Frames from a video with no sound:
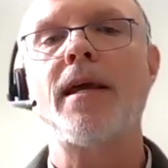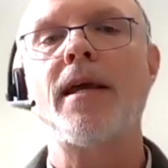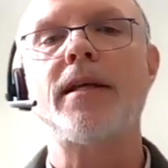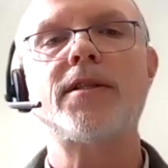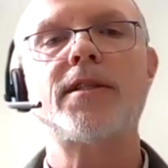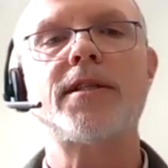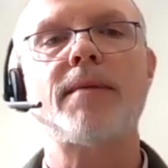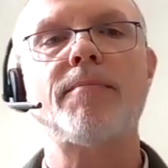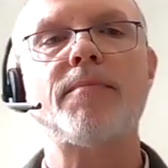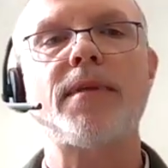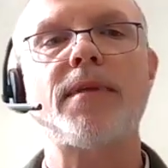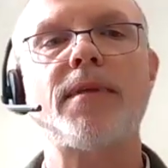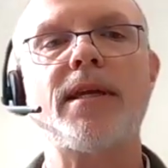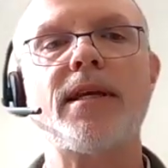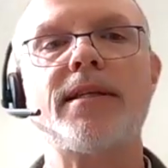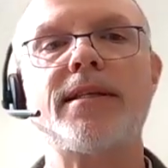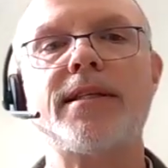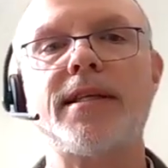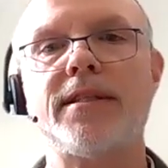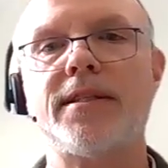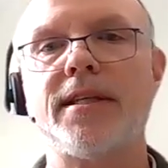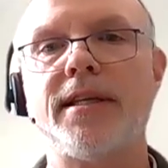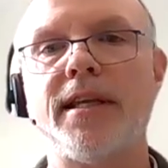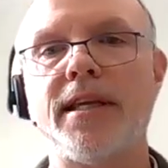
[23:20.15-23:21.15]
It's
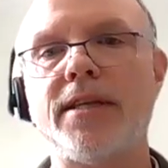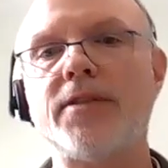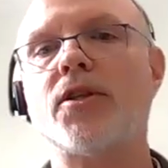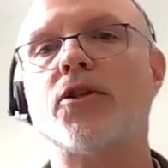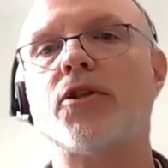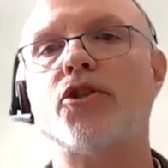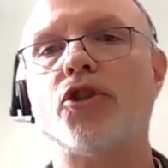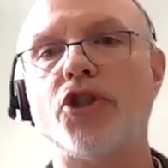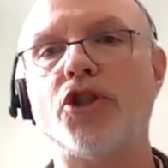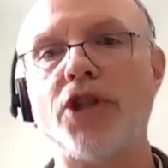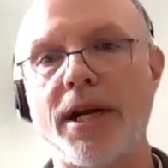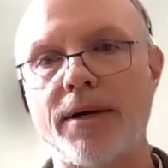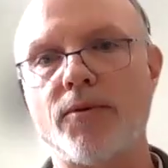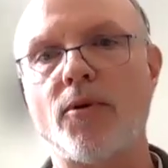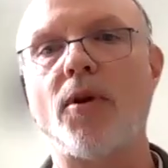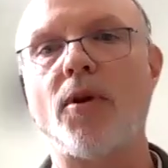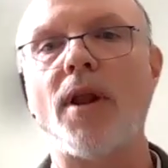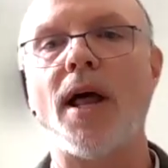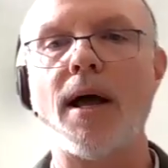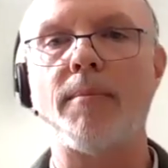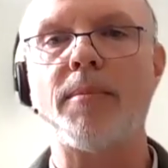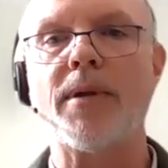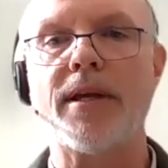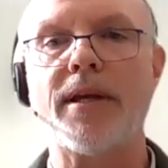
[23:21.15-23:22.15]
something, since it is a
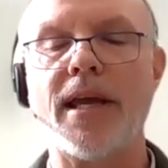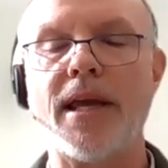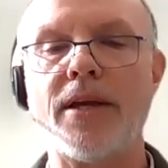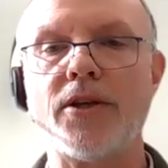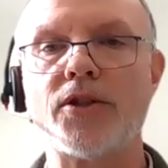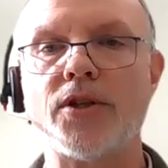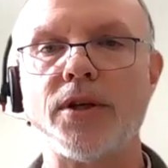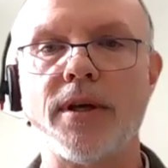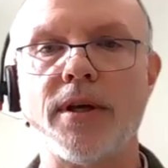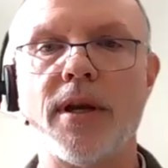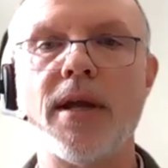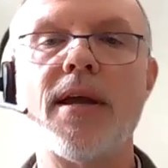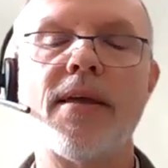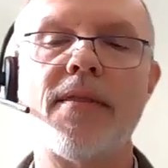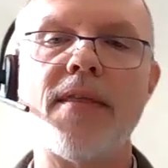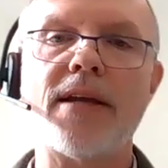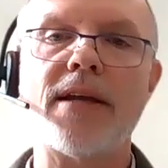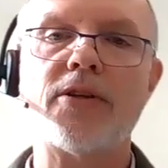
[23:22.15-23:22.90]
general obligation,